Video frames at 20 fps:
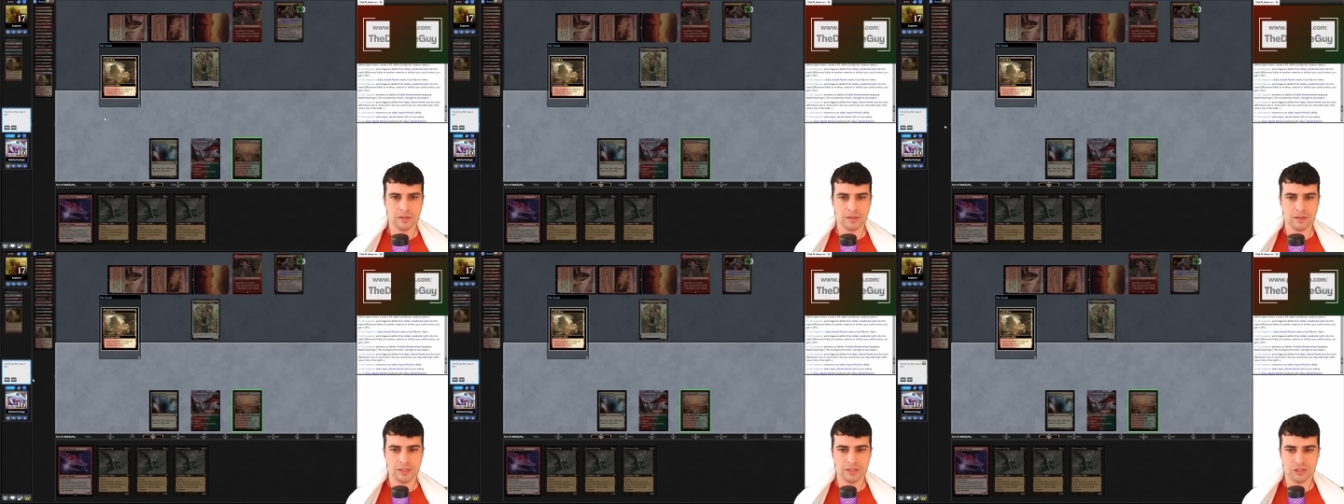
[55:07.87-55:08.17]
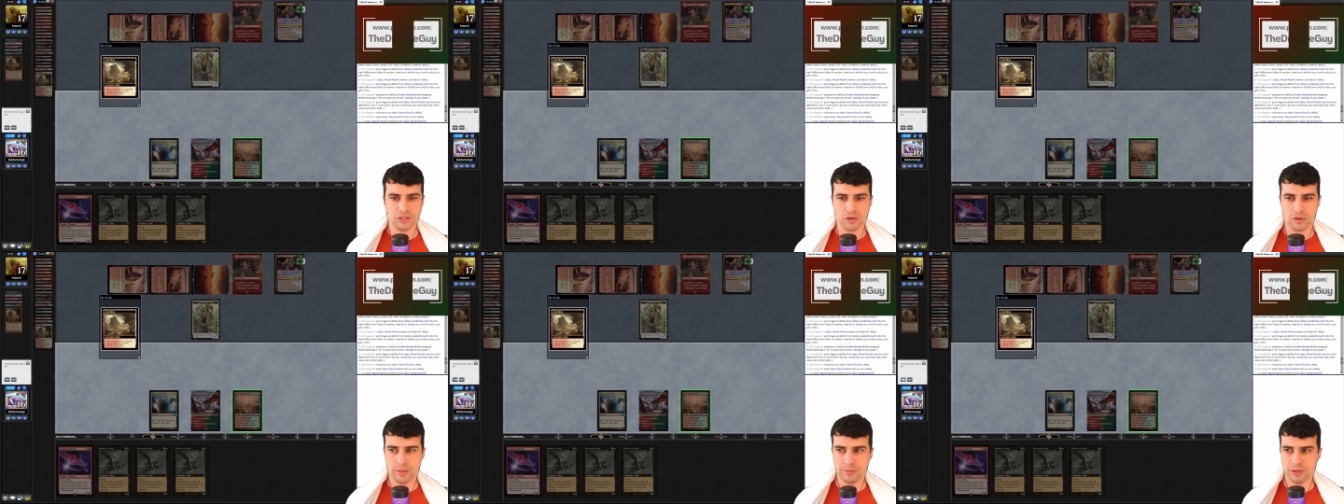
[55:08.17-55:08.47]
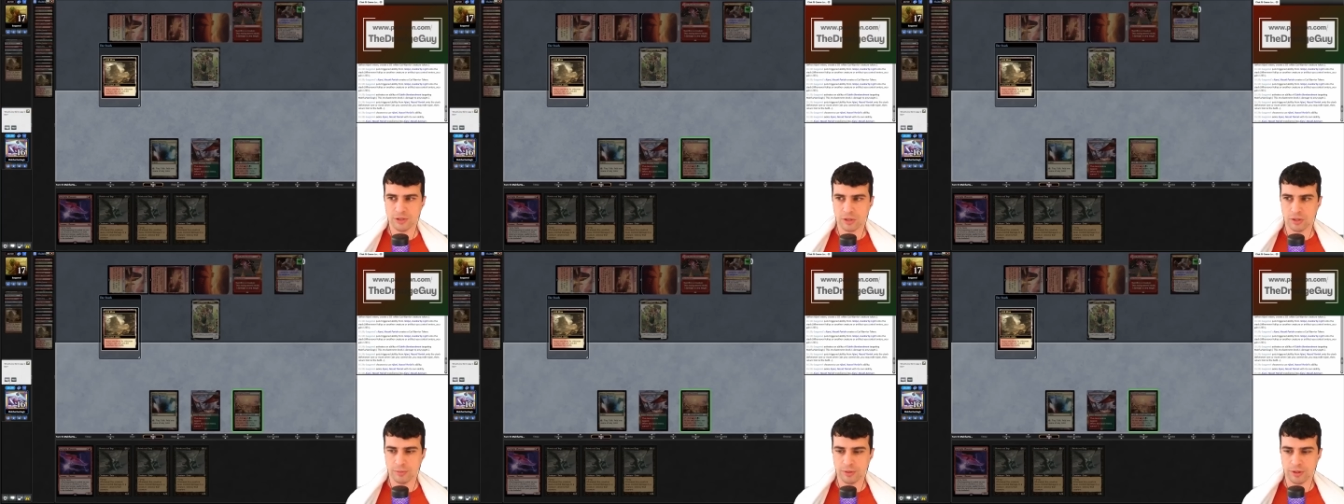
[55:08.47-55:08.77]
Let's grab
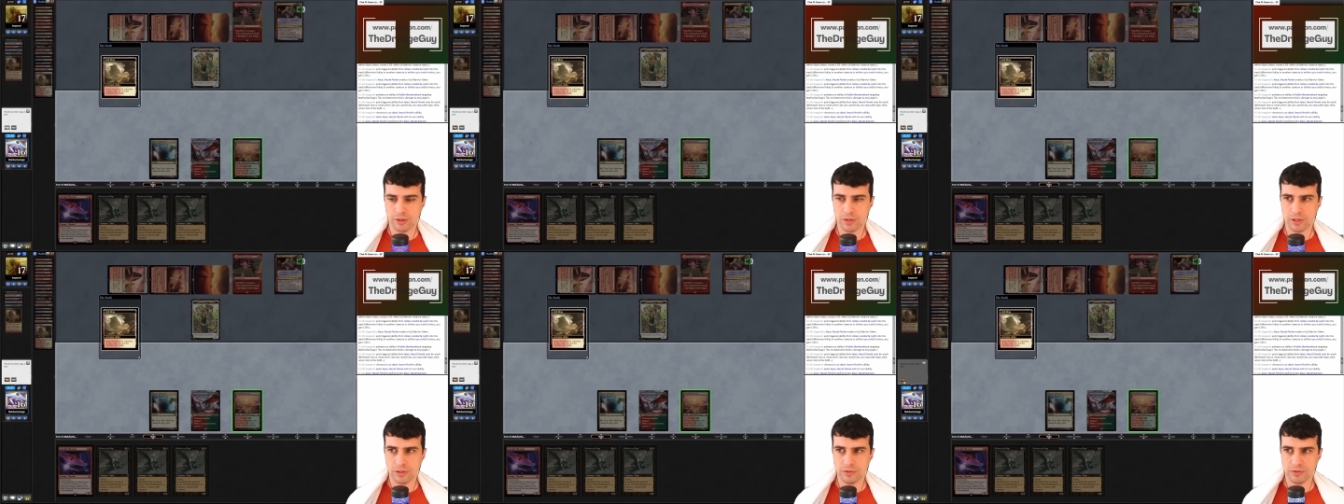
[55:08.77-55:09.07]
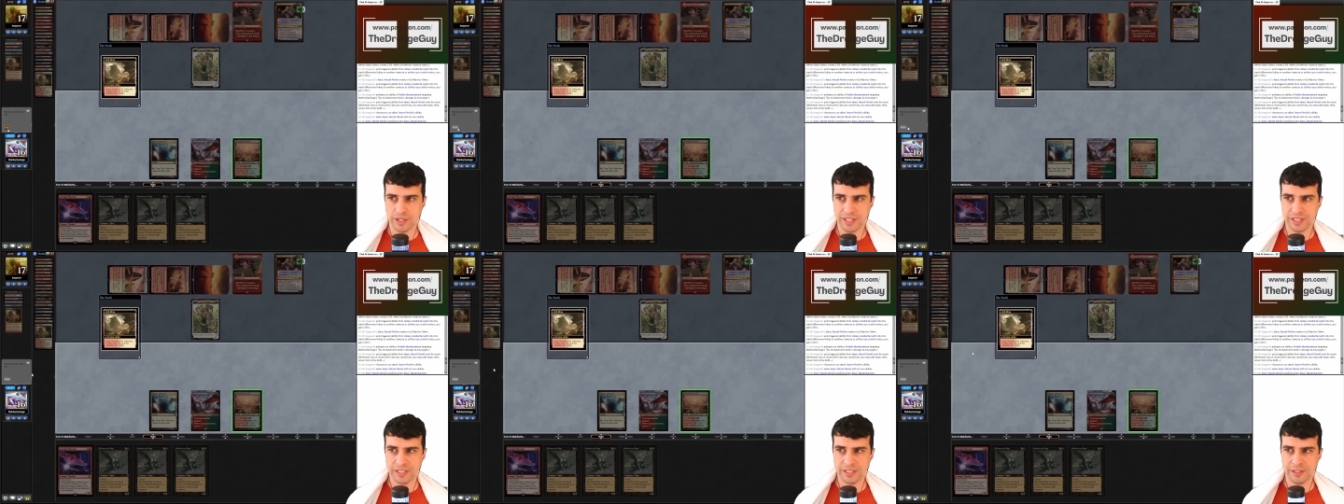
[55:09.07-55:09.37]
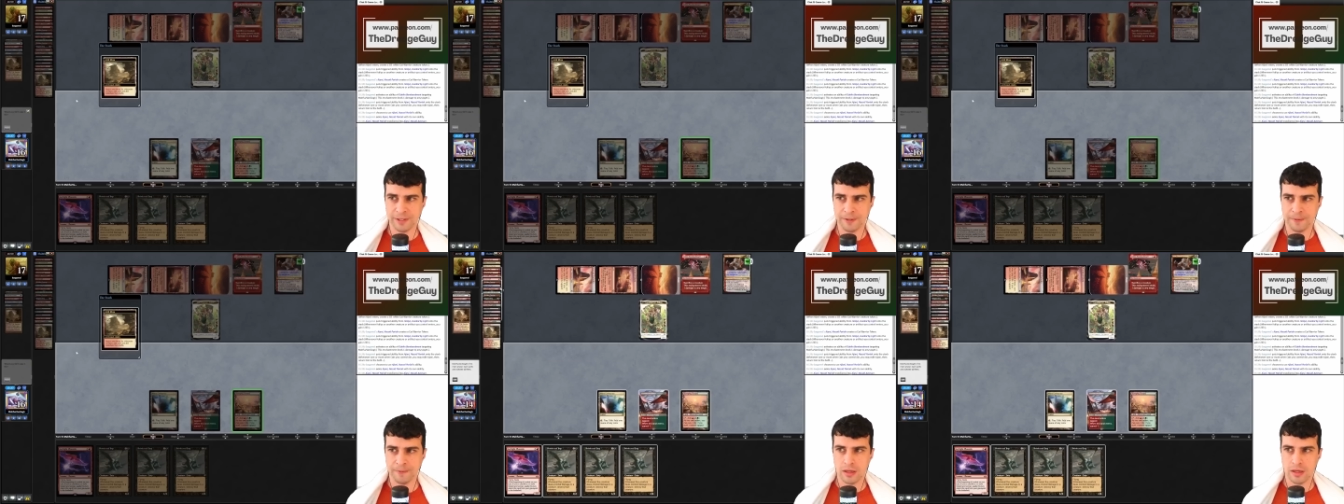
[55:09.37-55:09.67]
Stomping Ground
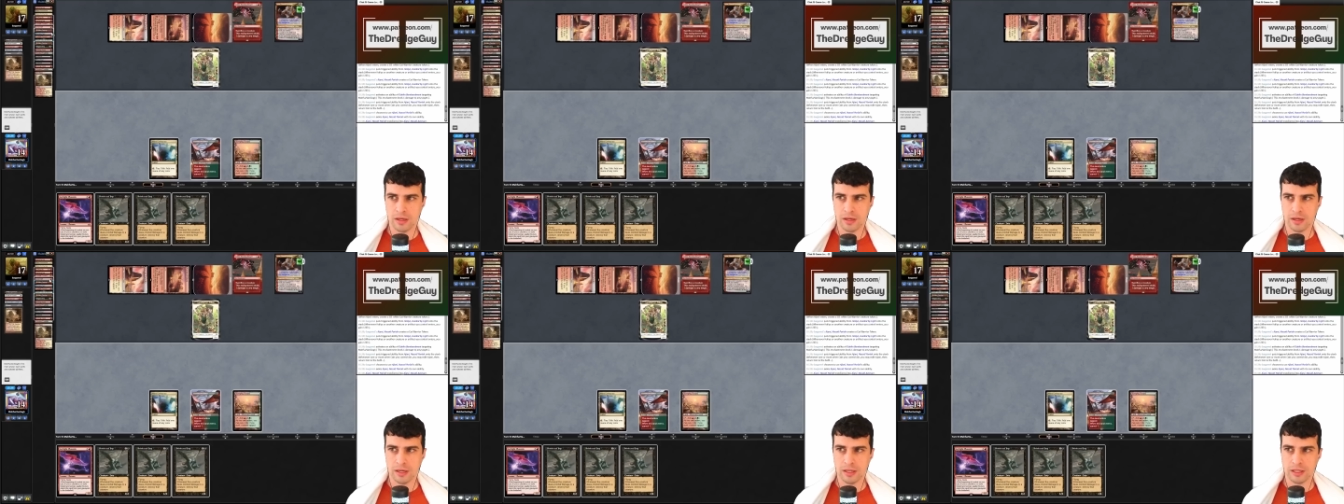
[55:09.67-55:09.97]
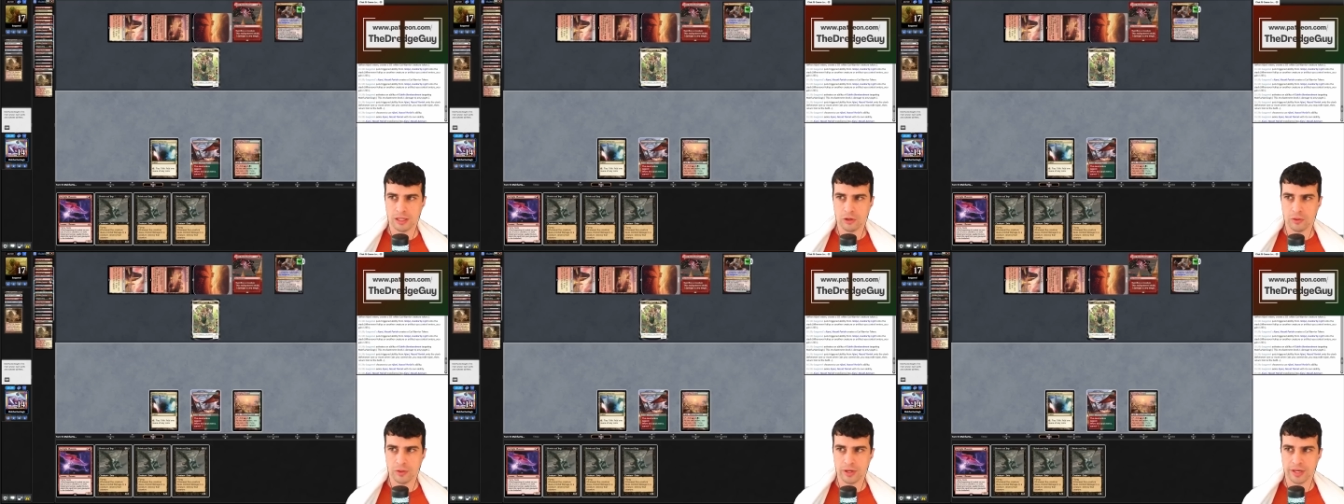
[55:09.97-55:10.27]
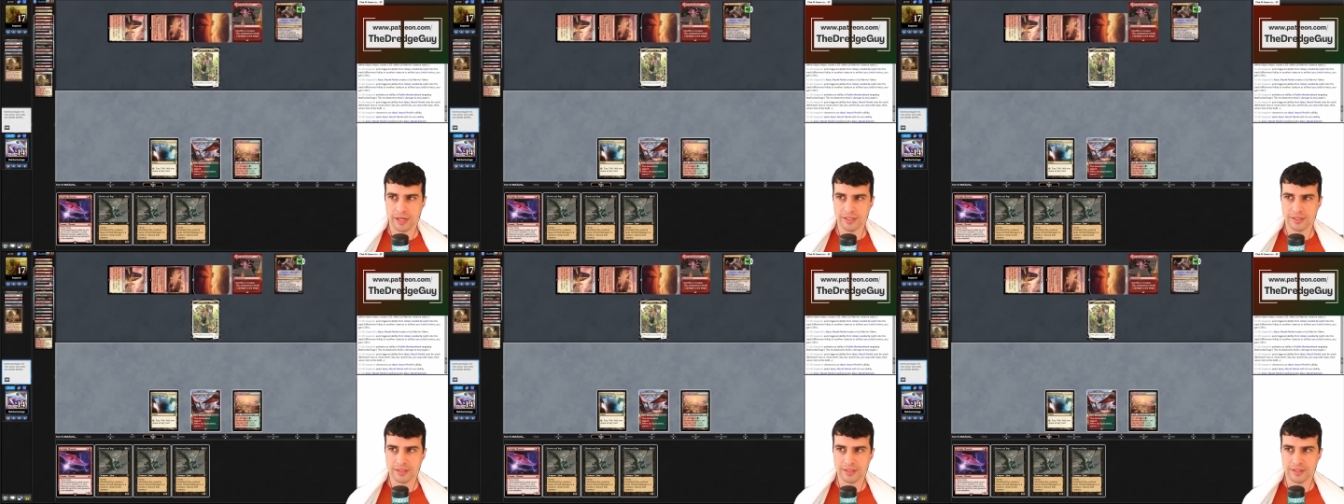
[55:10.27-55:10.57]
here. And I'll
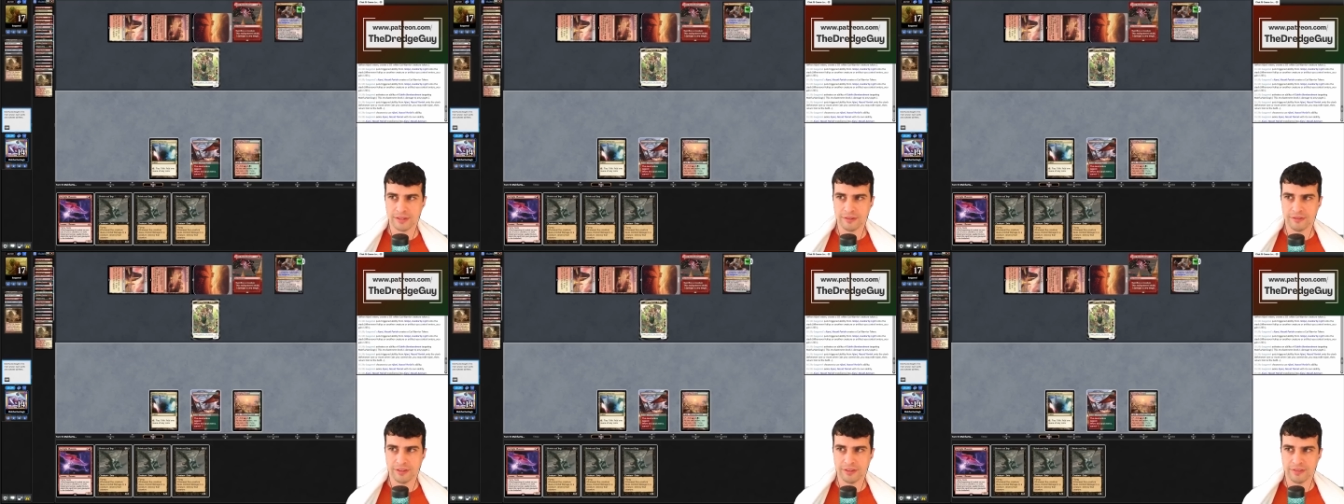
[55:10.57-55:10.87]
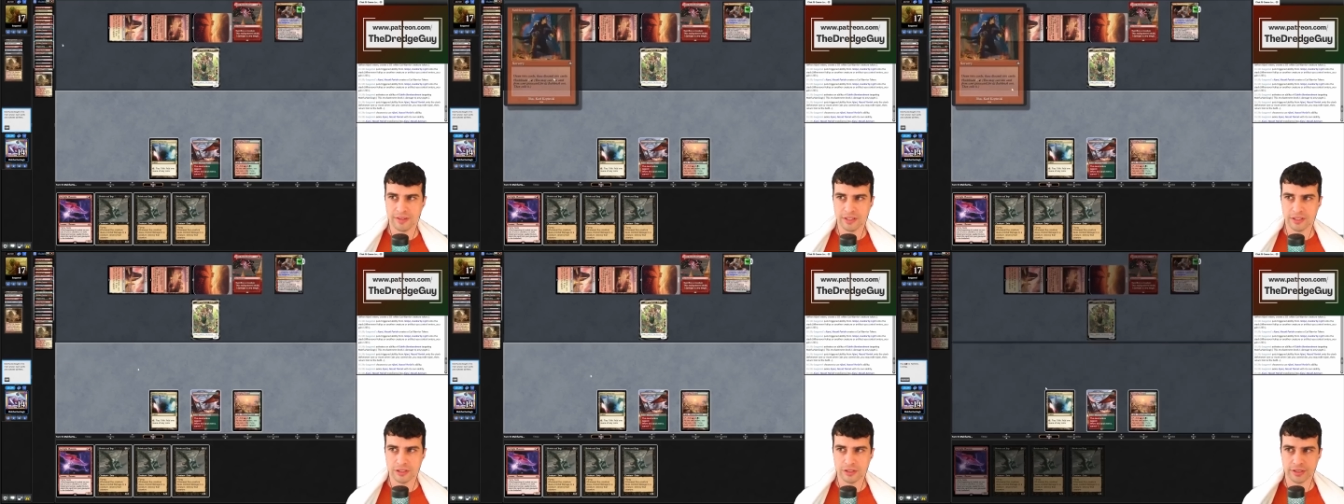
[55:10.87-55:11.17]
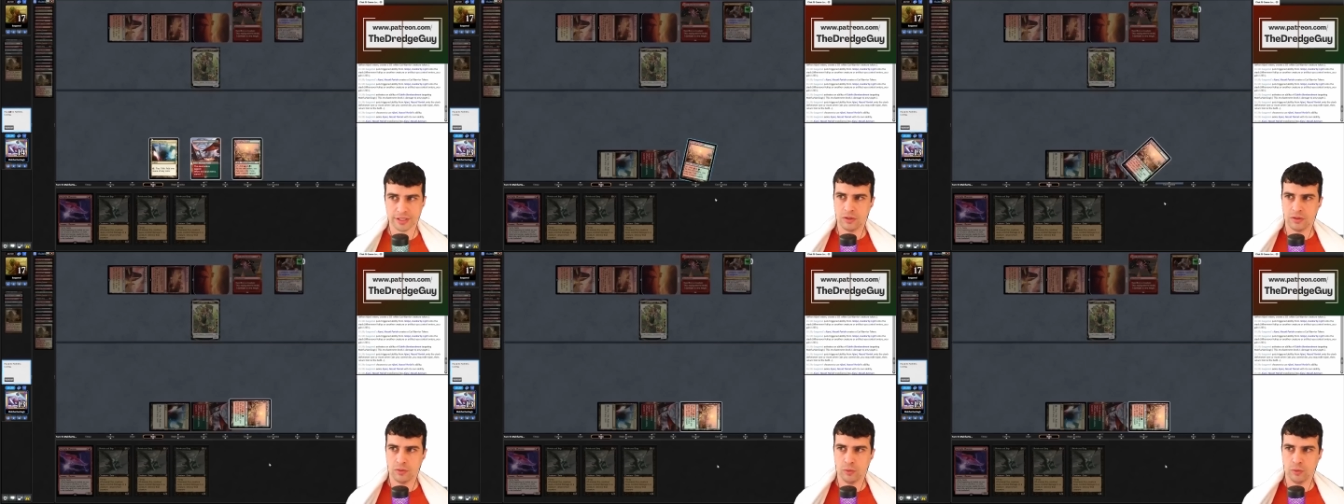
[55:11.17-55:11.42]
cast Faithless Looting.